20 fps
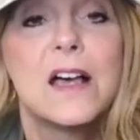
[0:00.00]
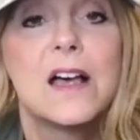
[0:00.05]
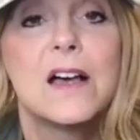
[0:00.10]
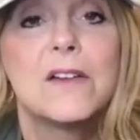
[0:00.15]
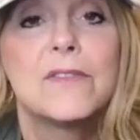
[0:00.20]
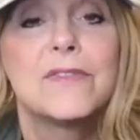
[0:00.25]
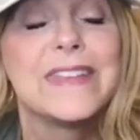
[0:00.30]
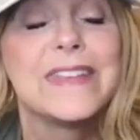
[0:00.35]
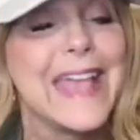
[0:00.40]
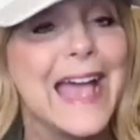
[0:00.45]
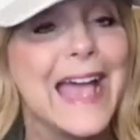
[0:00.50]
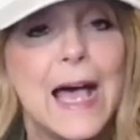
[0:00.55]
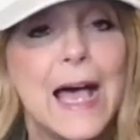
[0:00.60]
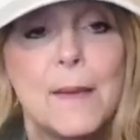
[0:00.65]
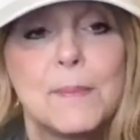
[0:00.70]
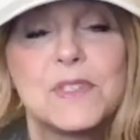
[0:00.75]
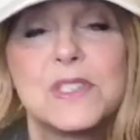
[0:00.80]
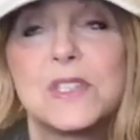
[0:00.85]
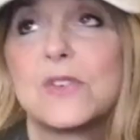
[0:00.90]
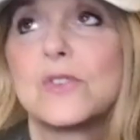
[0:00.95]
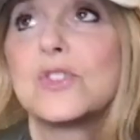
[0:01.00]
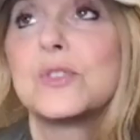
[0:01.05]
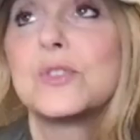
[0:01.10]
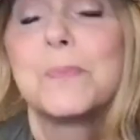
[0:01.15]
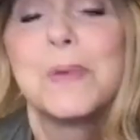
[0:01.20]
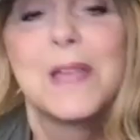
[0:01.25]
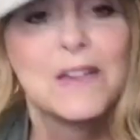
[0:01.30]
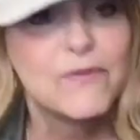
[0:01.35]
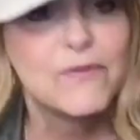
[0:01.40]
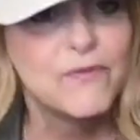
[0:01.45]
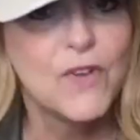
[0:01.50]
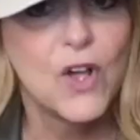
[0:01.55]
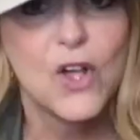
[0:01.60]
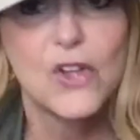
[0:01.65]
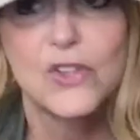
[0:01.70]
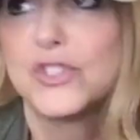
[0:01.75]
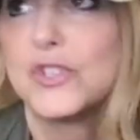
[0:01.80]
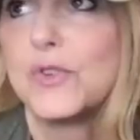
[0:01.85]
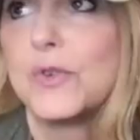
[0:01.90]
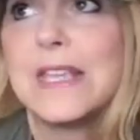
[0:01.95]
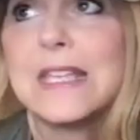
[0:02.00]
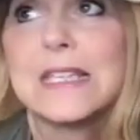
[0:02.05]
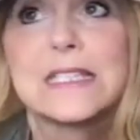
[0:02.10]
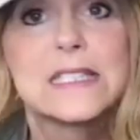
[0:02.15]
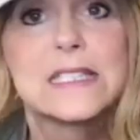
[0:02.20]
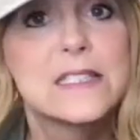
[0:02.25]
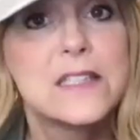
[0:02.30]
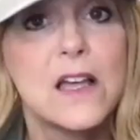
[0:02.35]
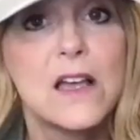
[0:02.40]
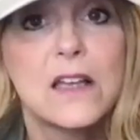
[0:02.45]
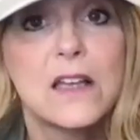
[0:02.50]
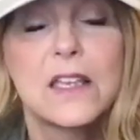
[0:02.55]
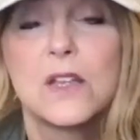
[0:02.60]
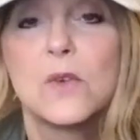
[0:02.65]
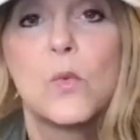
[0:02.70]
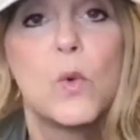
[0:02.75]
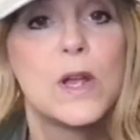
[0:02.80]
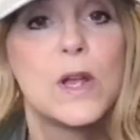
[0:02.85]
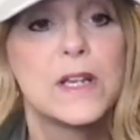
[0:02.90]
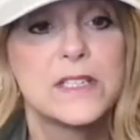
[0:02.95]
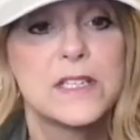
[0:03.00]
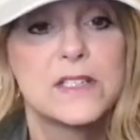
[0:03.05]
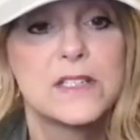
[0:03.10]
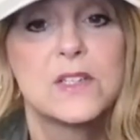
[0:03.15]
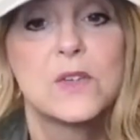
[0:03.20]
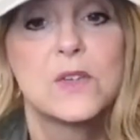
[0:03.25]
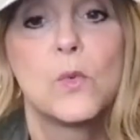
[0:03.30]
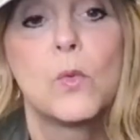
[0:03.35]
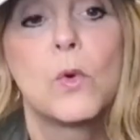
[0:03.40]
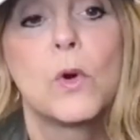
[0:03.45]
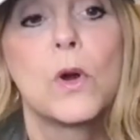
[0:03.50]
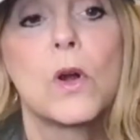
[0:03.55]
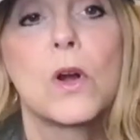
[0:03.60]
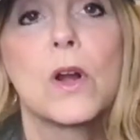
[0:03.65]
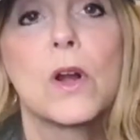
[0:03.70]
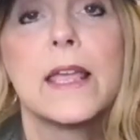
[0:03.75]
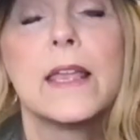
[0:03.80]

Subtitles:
of gaps. There's pitfalls. You get stuck in what doesn't work.